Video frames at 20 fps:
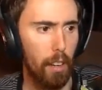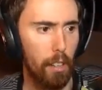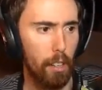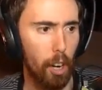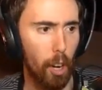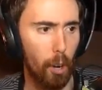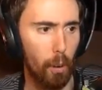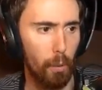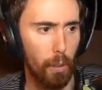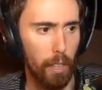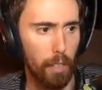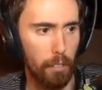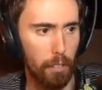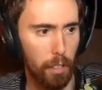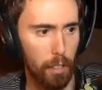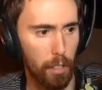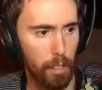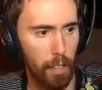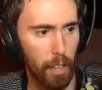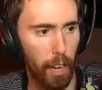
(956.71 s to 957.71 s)
No
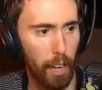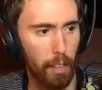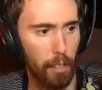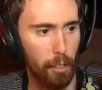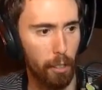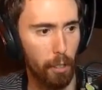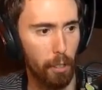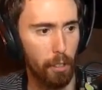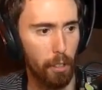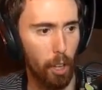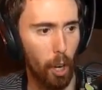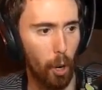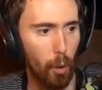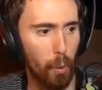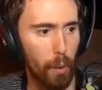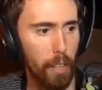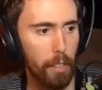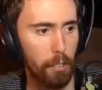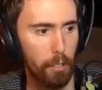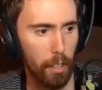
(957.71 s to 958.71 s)
reason. Yeah, dude, no
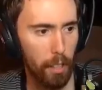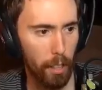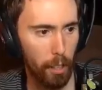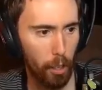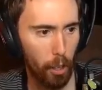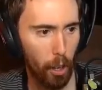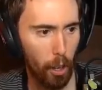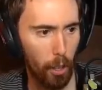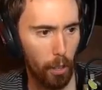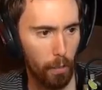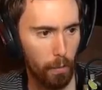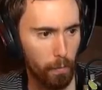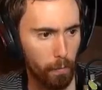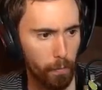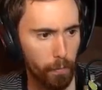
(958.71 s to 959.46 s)
reason at all.